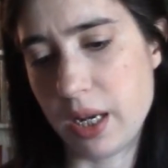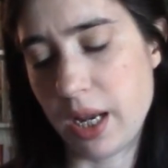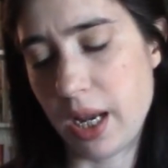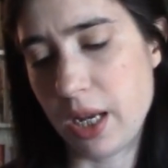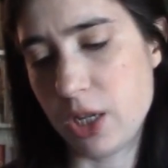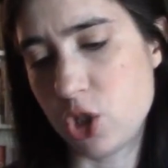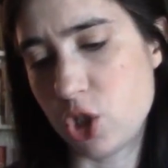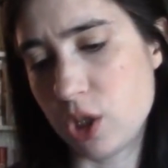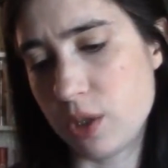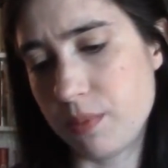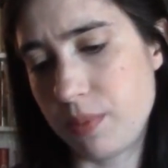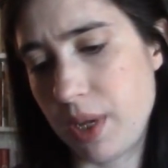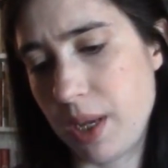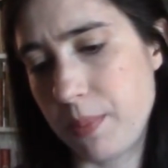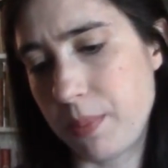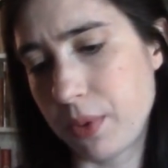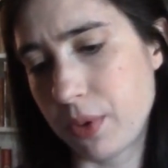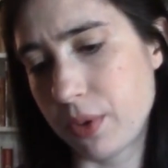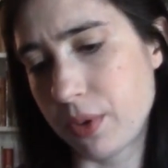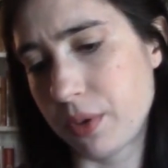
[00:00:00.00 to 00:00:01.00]
ancient
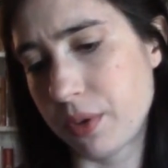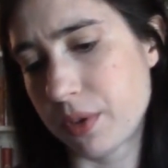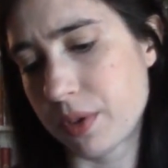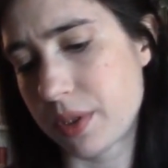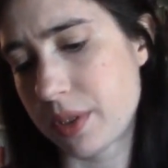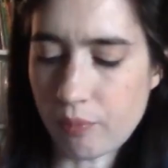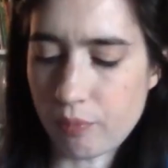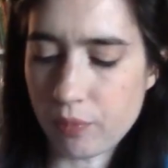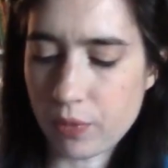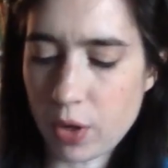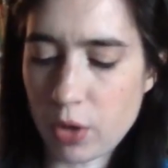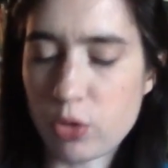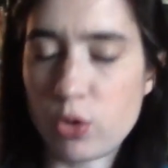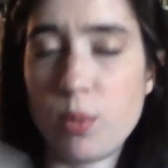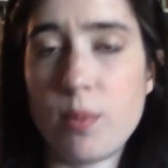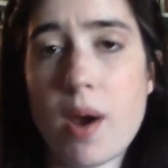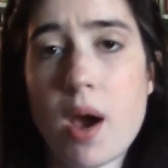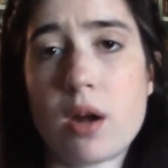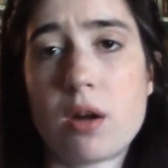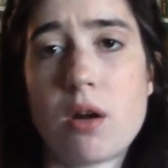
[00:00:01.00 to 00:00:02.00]
peoples through
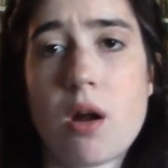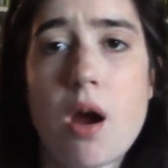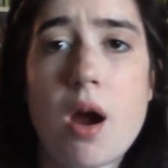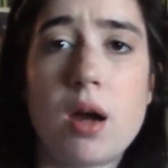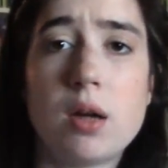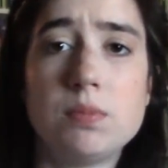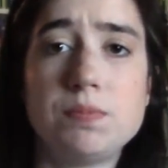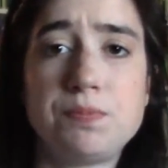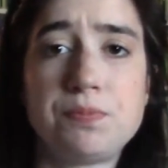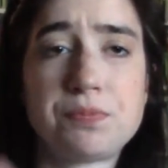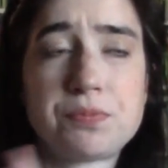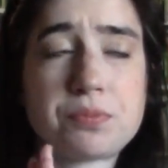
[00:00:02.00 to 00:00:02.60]
modern art.